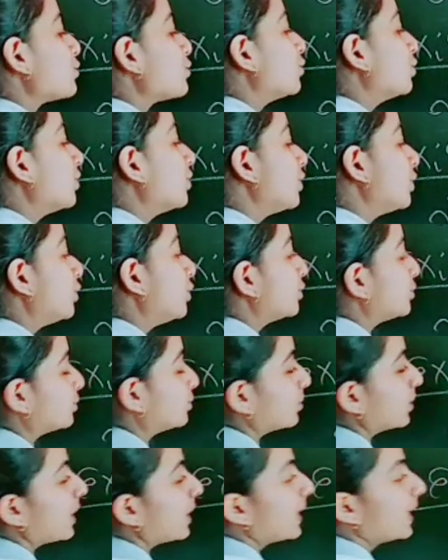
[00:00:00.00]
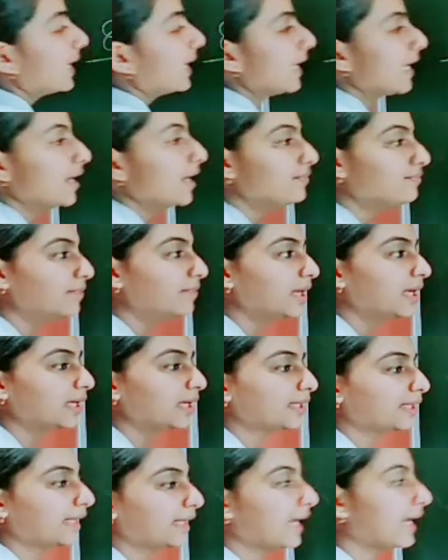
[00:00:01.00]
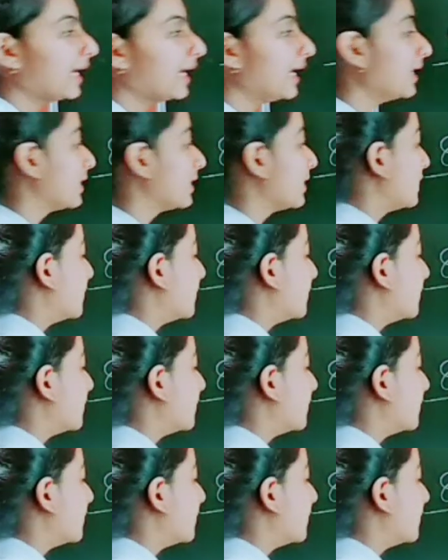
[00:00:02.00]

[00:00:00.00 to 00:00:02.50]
root 2. If we take